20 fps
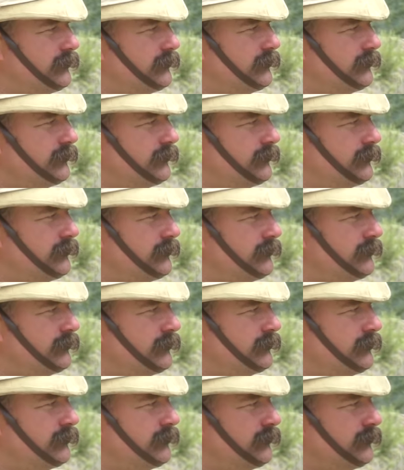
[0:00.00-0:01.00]

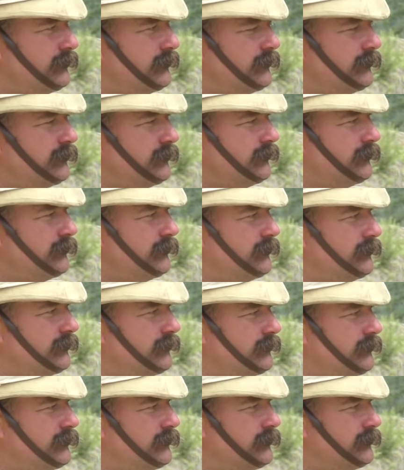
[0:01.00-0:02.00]

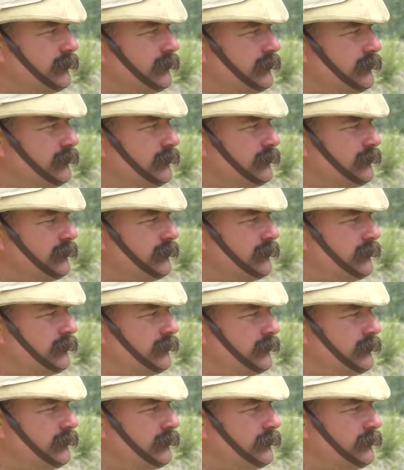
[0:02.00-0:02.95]
No words are spoken by the person on screen.